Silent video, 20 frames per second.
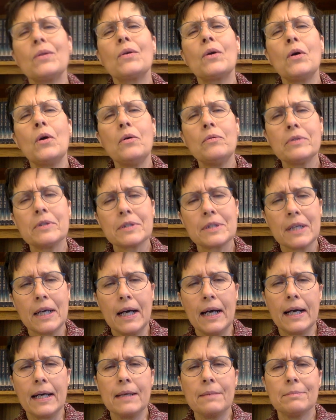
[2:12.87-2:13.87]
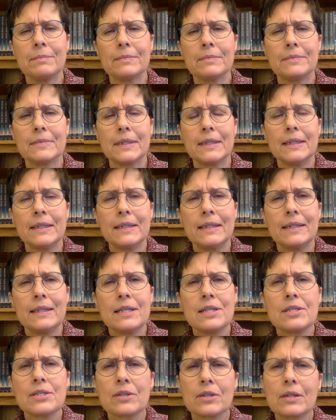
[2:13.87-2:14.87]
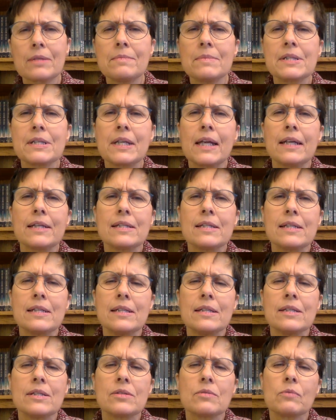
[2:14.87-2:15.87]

Over time, circumstances